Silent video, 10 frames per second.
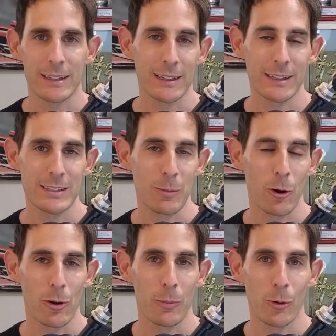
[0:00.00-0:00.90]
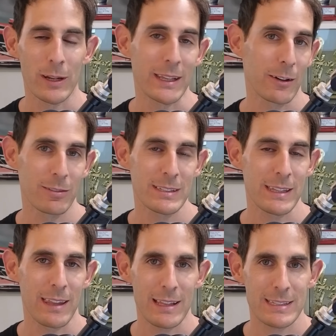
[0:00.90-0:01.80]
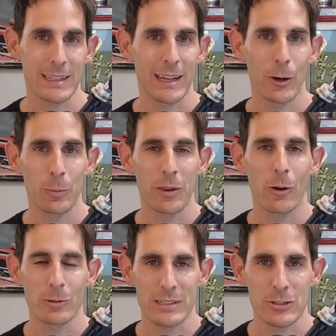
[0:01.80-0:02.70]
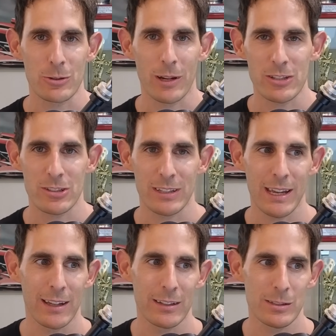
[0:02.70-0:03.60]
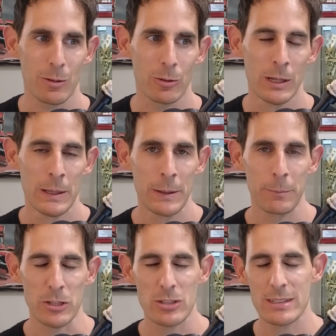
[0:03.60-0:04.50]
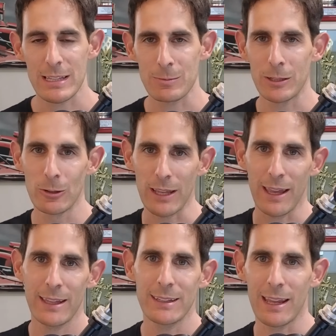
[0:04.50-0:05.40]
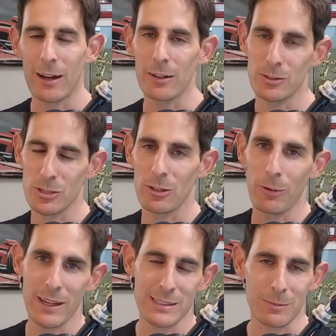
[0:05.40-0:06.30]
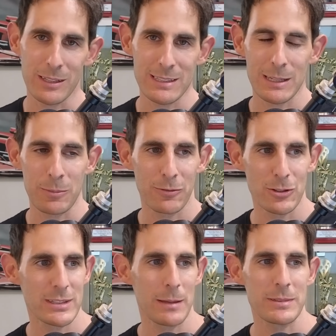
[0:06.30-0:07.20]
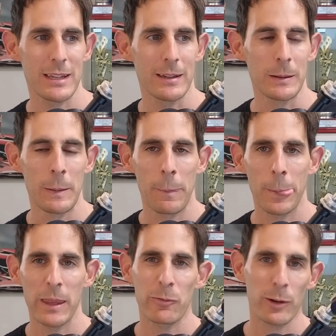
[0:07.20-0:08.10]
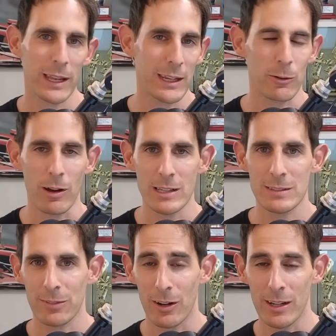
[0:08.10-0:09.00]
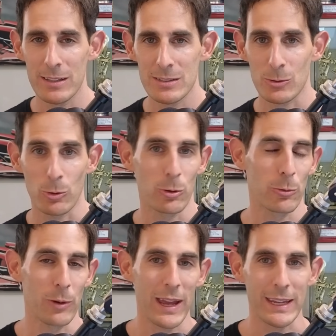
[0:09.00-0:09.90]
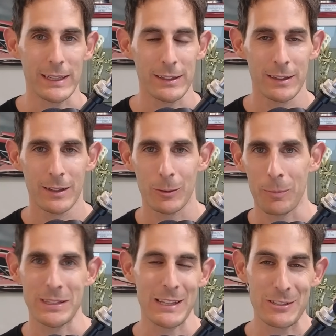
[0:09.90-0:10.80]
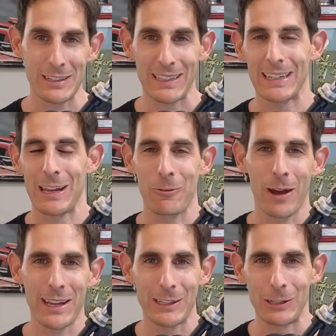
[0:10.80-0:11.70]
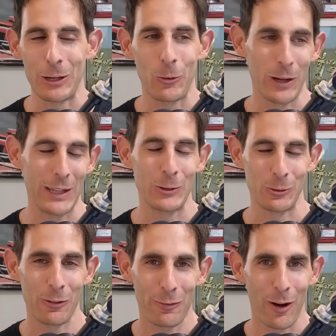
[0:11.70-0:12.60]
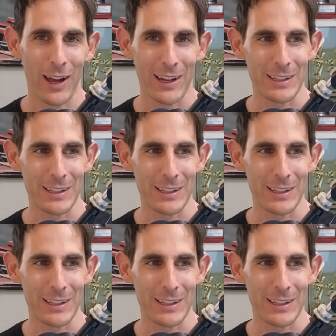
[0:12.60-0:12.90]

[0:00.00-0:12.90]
tomorrow morning. Obviously that's going to help the whole situation out as well. But just as we look ahead now to the race, I'm going to skip a few steps ahead. If we're getting grass fires or rain, we're potentially going to get rain or fire